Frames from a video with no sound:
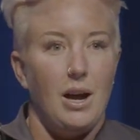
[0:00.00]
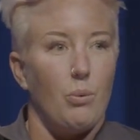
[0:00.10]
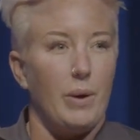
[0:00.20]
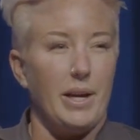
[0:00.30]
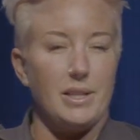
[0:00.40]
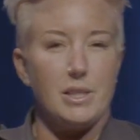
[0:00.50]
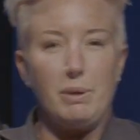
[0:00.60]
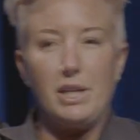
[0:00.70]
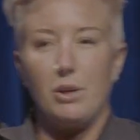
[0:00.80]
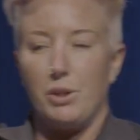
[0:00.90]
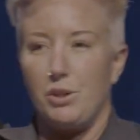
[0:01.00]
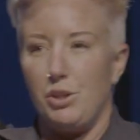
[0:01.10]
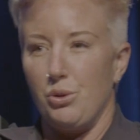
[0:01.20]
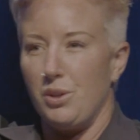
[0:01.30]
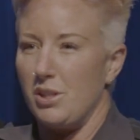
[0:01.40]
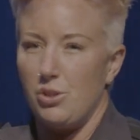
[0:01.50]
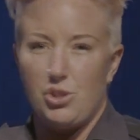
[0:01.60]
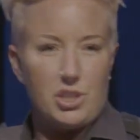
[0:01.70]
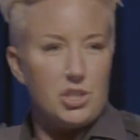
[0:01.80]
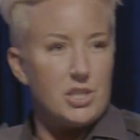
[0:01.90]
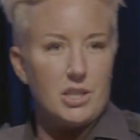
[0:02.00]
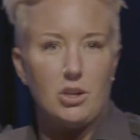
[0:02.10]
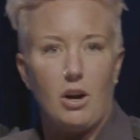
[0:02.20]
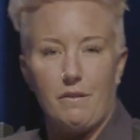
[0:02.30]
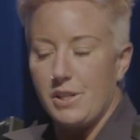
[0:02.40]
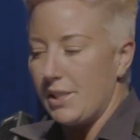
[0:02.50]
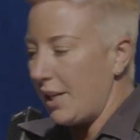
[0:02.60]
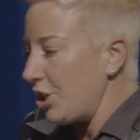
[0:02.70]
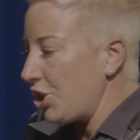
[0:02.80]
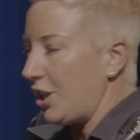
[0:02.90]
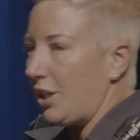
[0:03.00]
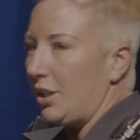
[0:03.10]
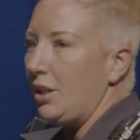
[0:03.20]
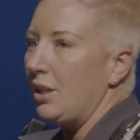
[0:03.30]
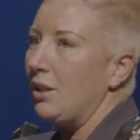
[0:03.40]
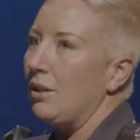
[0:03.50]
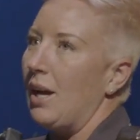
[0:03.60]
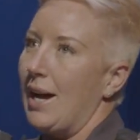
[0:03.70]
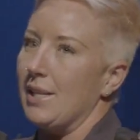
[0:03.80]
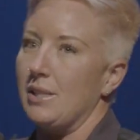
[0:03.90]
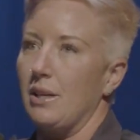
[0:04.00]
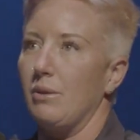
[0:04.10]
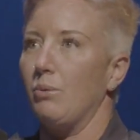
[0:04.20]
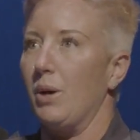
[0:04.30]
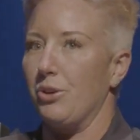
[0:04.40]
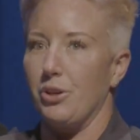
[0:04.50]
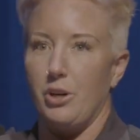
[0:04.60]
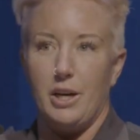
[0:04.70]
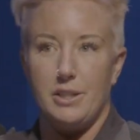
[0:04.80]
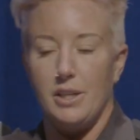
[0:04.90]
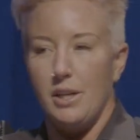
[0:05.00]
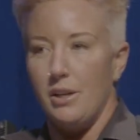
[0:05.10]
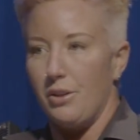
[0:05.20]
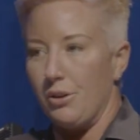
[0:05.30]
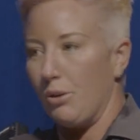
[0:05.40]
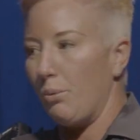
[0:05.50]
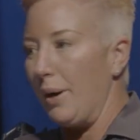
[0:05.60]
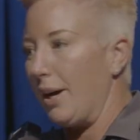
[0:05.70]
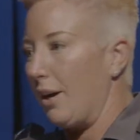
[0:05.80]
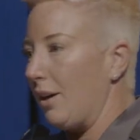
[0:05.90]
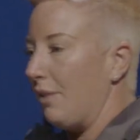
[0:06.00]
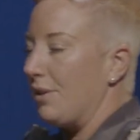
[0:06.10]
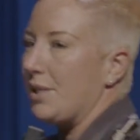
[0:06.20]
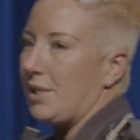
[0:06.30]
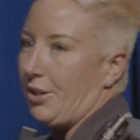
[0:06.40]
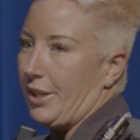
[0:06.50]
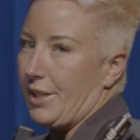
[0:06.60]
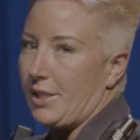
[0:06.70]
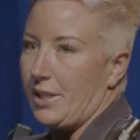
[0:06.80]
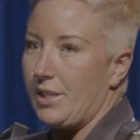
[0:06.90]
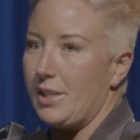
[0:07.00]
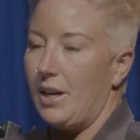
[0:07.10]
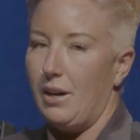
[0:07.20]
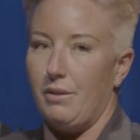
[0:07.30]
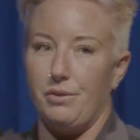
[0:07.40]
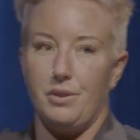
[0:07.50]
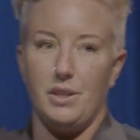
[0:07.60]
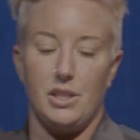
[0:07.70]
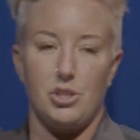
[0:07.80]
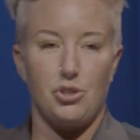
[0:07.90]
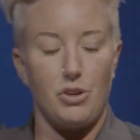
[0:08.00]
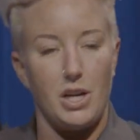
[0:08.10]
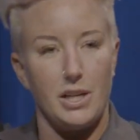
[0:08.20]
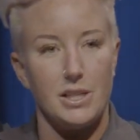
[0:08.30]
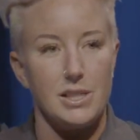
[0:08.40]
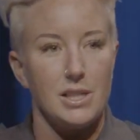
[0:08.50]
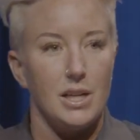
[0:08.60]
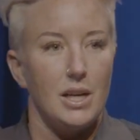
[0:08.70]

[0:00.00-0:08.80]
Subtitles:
When speaking with youth, it's usually just a conversation, asking whether or not they're aware of the seriousness of these drugs.